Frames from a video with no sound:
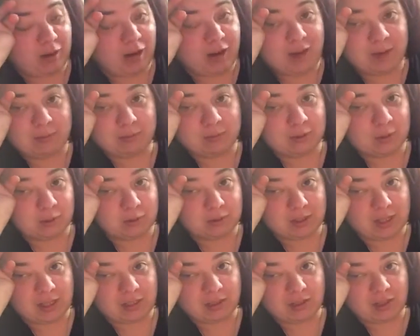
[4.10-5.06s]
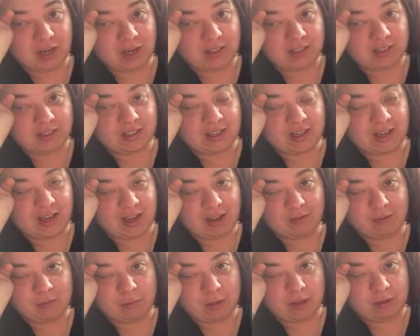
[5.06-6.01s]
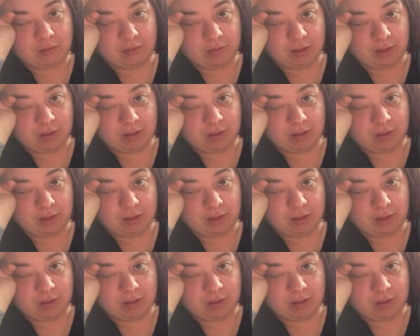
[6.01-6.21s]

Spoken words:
I am so sidetracked today. I haven't made a